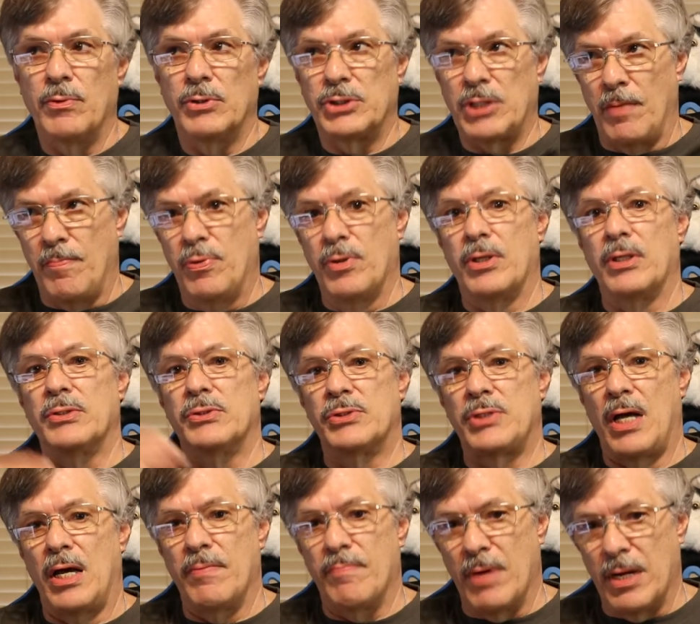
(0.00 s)
which I put
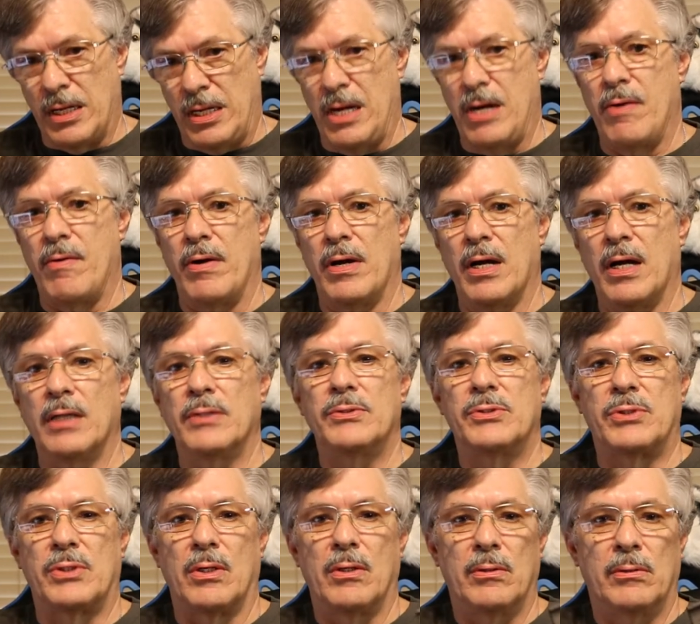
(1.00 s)
inside my carry-on
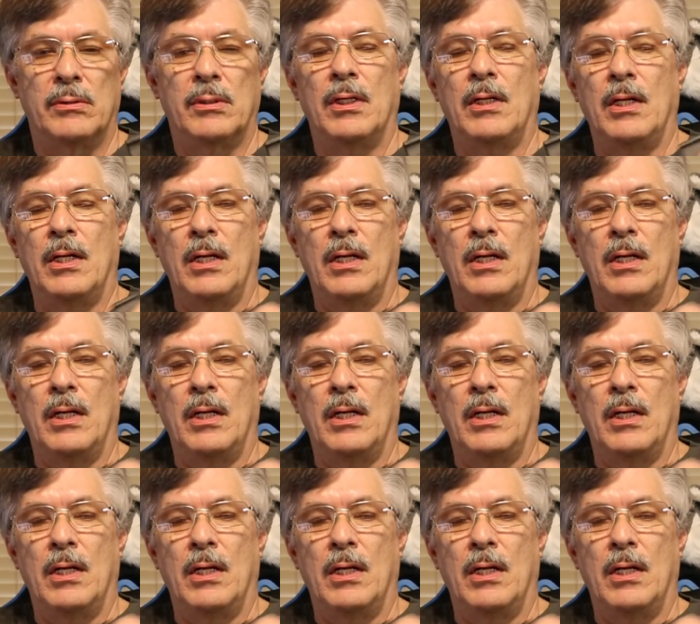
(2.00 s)
so